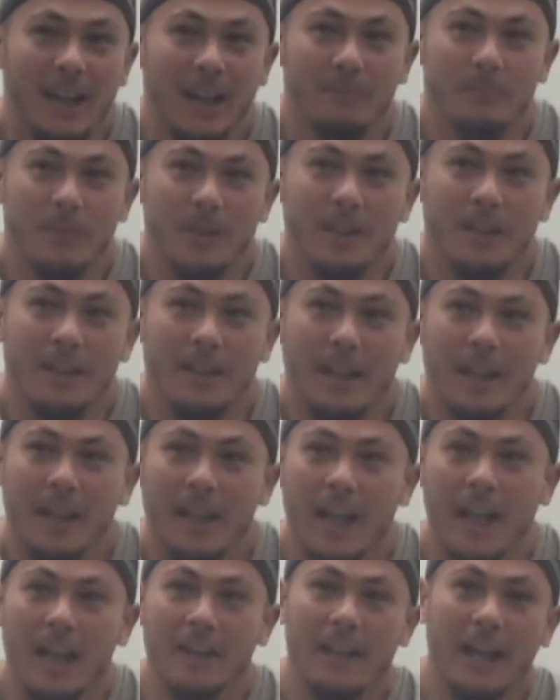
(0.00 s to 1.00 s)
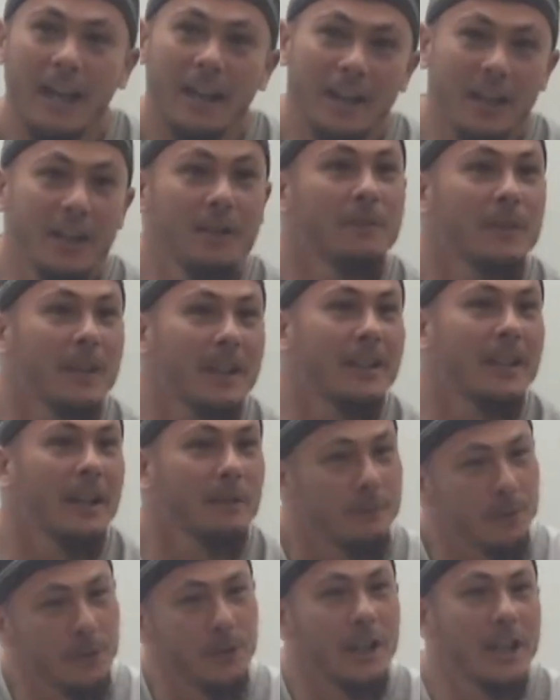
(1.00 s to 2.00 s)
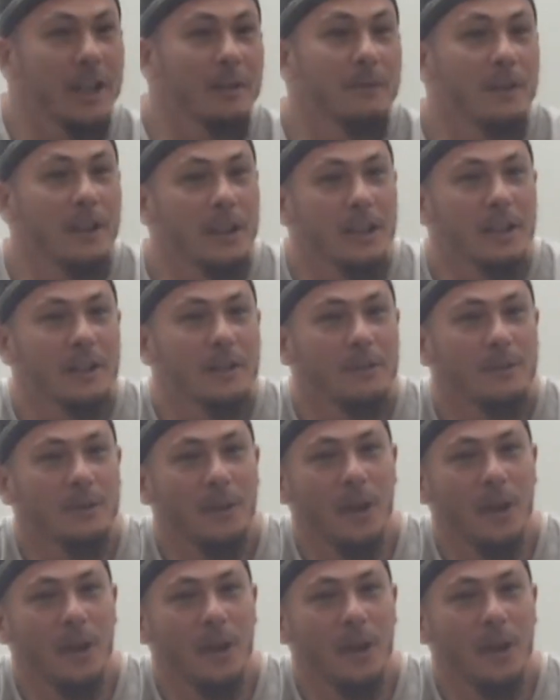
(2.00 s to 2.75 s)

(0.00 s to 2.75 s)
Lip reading: Alhamdulillah. And that evening, that very evening,